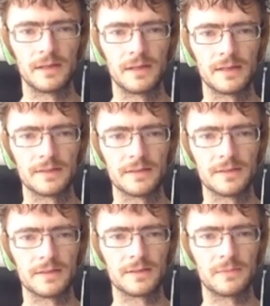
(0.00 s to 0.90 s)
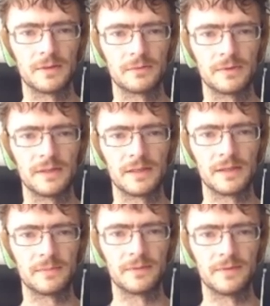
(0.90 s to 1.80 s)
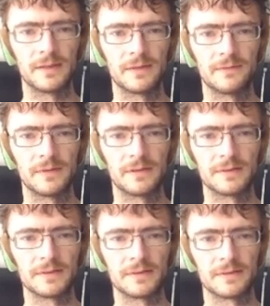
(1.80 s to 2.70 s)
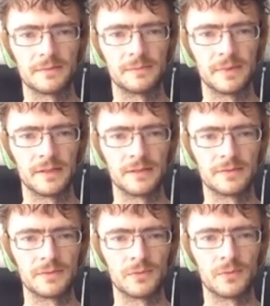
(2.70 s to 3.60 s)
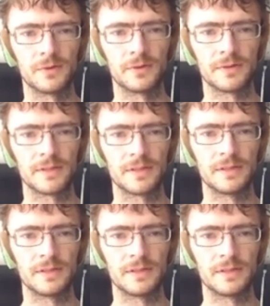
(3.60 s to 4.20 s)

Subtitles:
As a small recap of how the file system in my engine works,